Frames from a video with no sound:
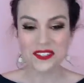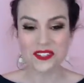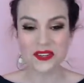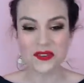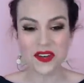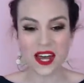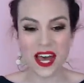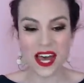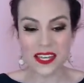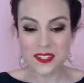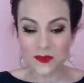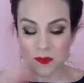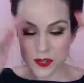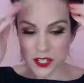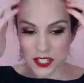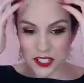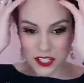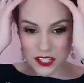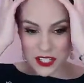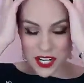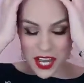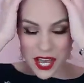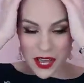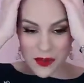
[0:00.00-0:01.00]
So guys, when
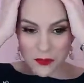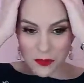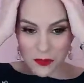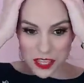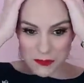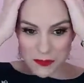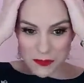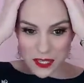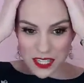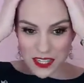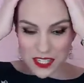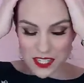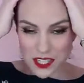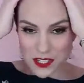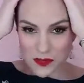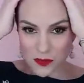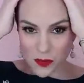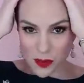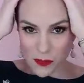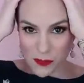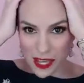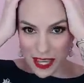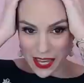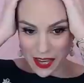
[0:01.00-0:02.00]
you're not with me, this is
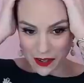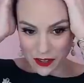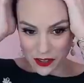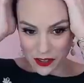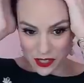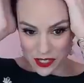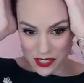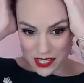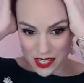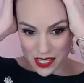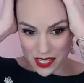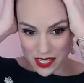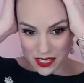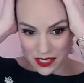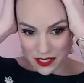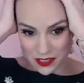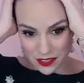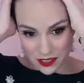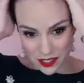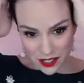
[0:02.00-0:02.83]
what my hair looks like.